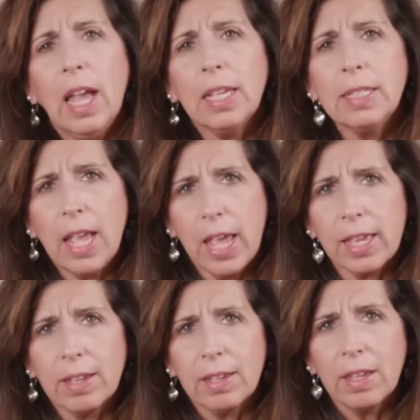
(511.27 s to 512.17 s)
I
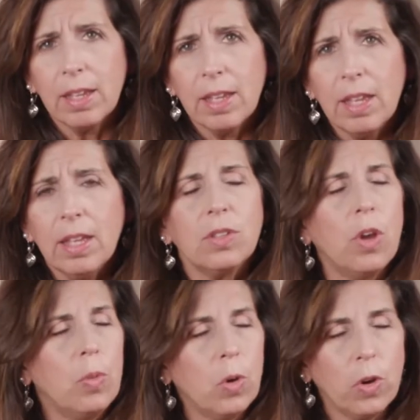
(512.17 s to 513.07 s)
say,
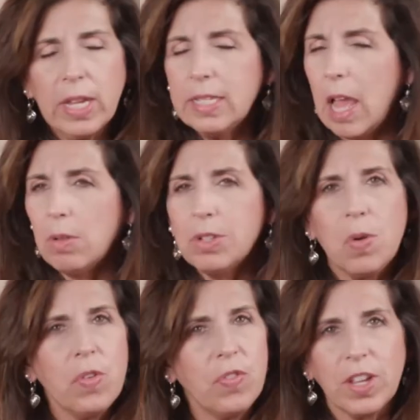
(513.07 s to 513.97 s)
no worry, doubt,
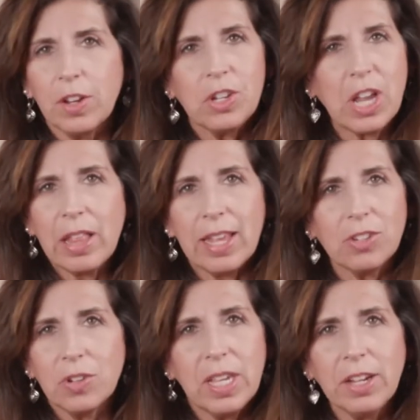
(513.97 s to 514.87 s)
or fear shall
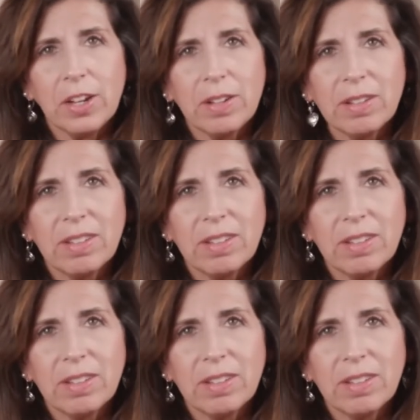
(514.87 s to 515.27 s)
enter here.